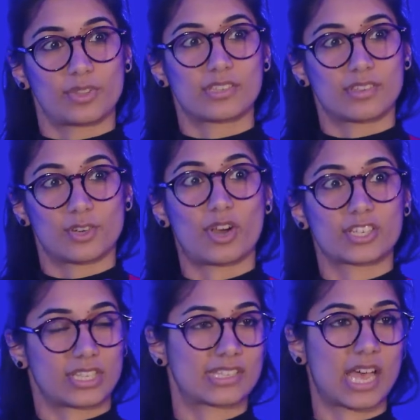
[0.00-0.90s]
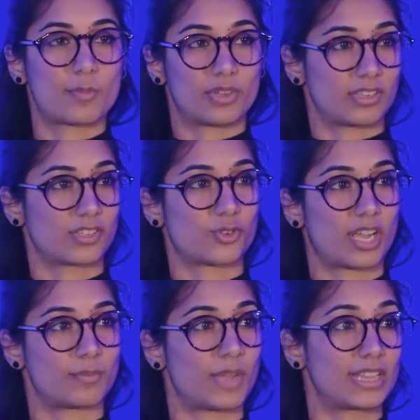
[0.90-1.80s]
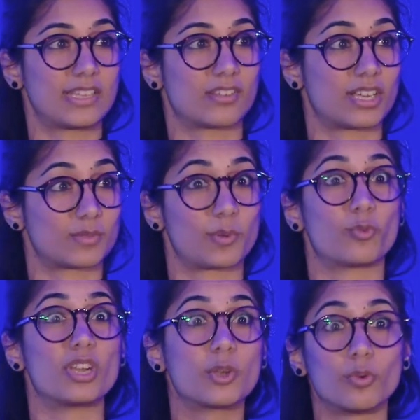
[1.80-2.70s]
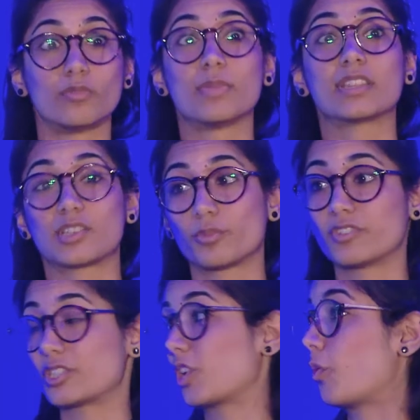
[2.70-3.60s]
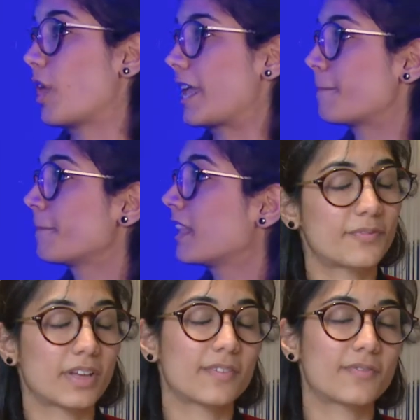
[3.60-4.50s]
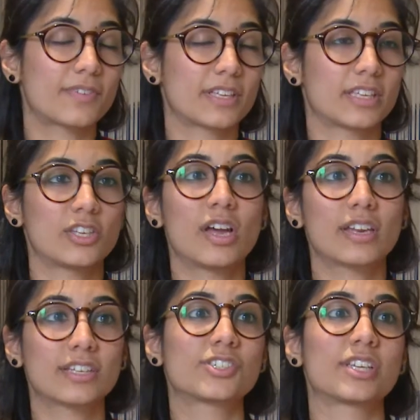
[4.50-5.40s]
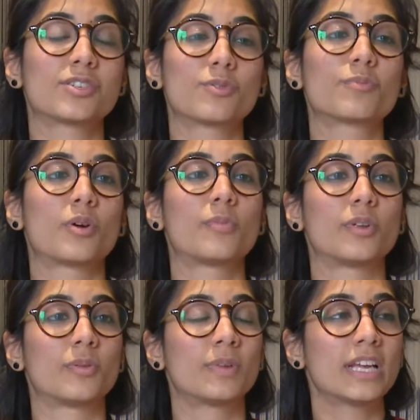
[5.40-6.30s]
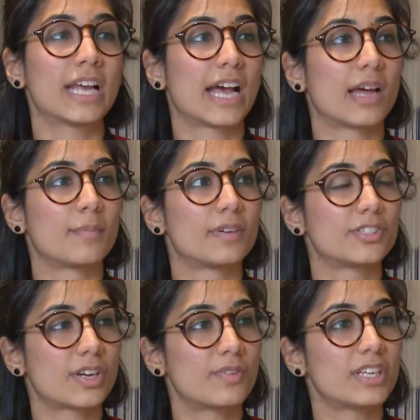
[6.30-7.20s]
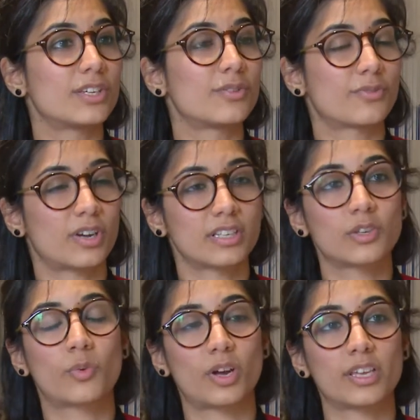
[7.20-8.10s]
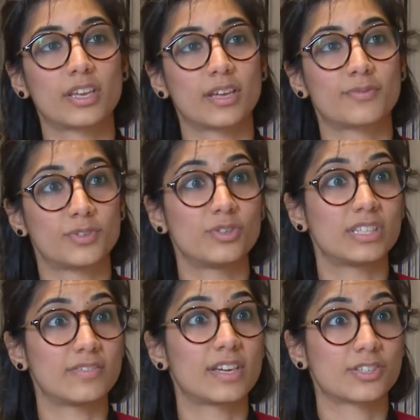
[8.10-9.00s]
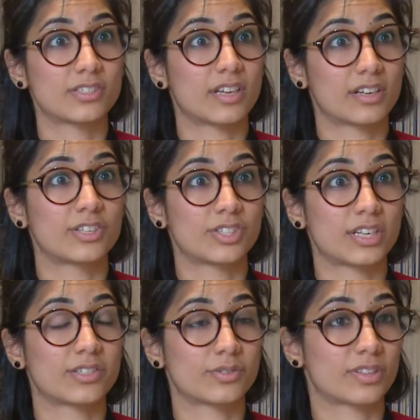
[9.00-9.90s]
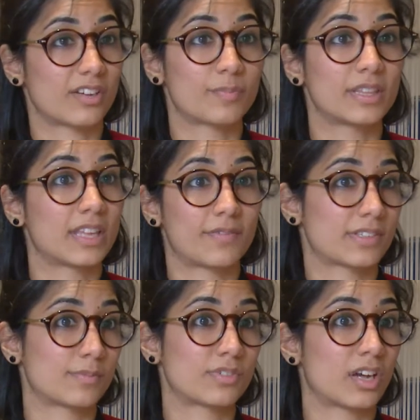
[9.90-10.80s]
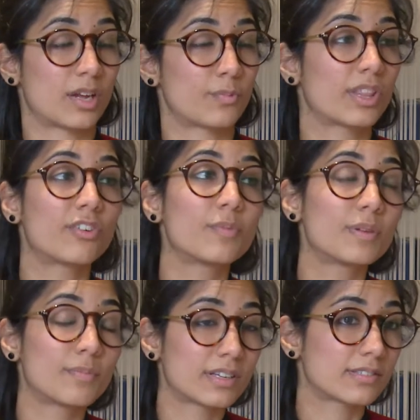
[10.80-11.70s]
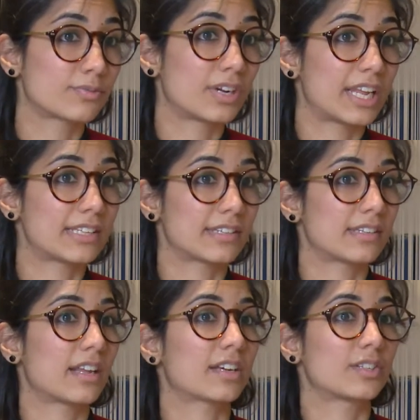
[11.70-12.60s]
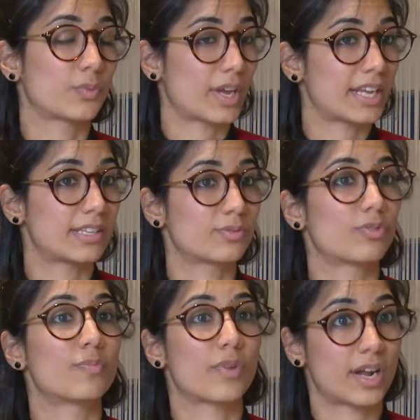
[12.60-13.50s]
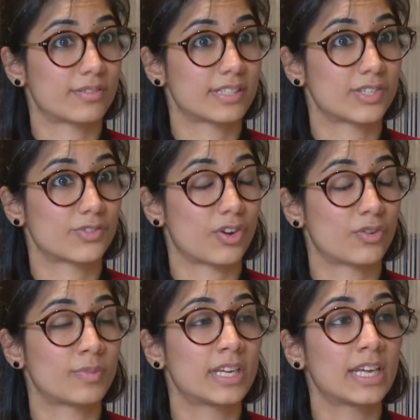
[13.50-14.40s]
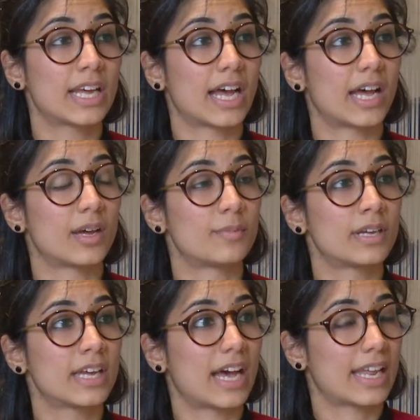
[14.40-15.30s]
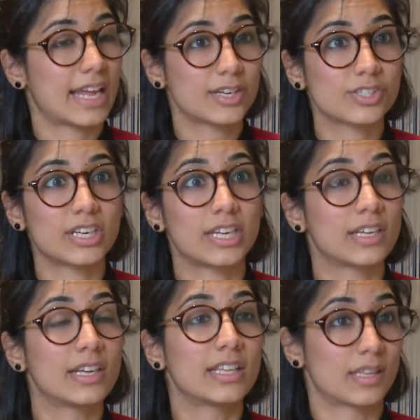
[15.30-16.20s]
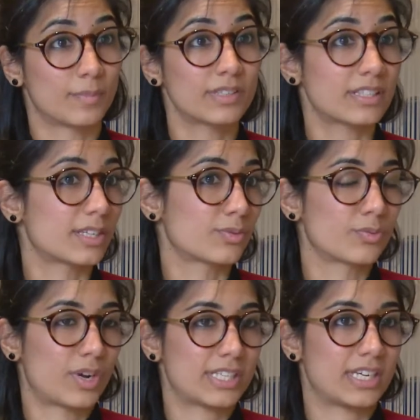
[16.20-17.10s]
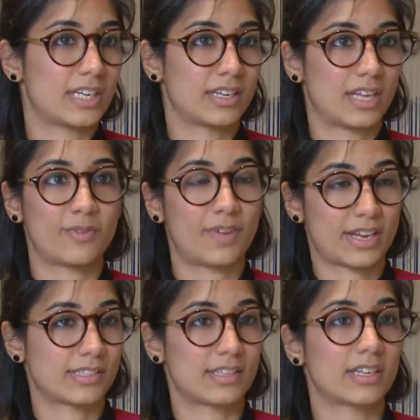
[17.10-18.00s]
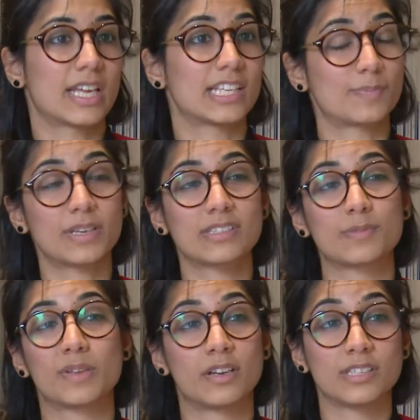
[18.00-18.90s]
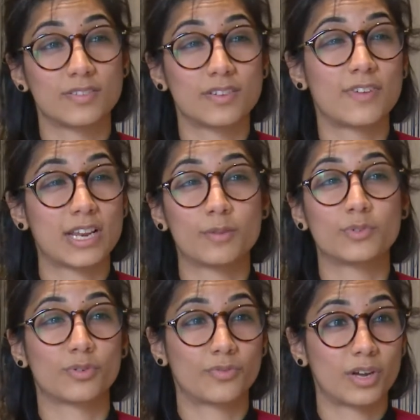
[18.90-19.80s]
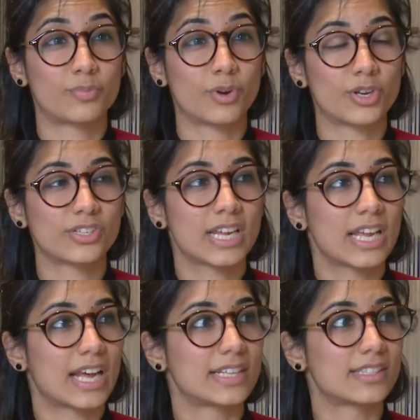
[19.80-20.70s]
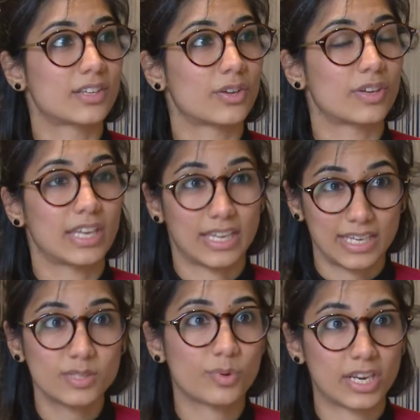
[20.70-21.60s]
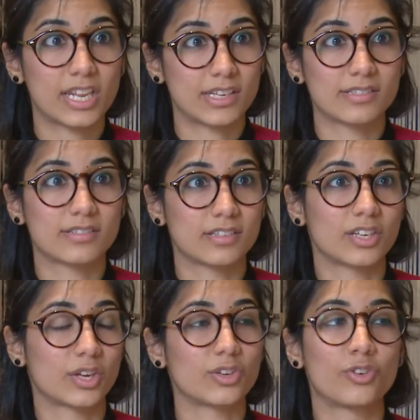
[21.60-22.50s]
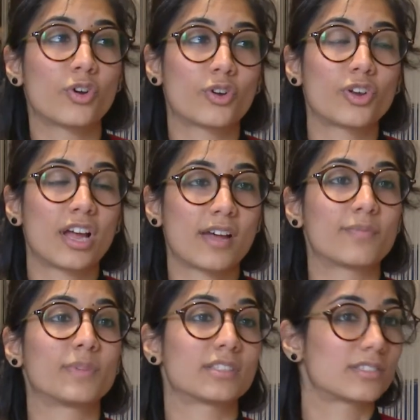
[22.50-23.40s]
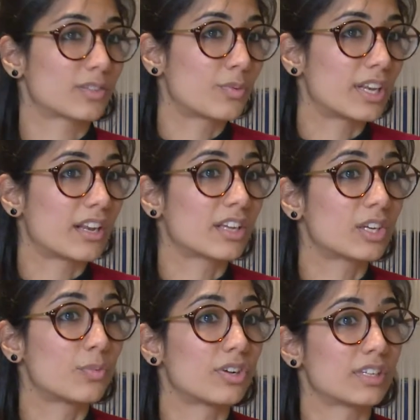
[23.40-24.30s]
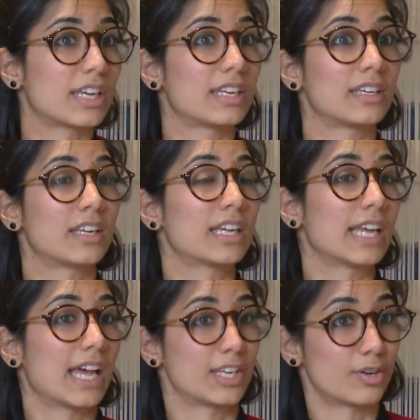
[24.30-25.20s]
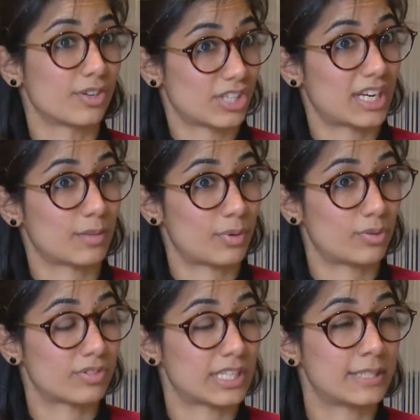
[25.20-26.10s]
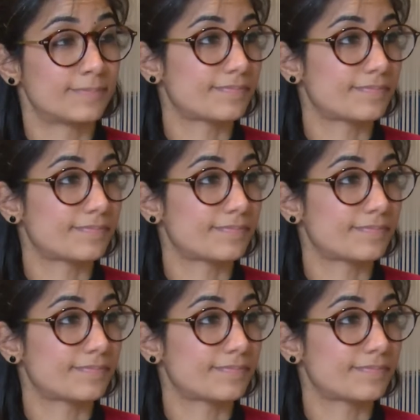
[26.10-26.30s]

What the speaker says: with this underaction that's happened and try and make these eyes a bit more equal, make the double vision go away. If you had a congenital problem, generally you find quite a few deviations that are congenital that have been there for some time, whether it be muscle related, like a Duane's or a Brown syndrome. And actually, the muscle is already affected. It's because it's been underdeveloped or fibrosed, and so it is what it is. You know, you're not going to have muscle sequelae like you would in a neurogenic palsy.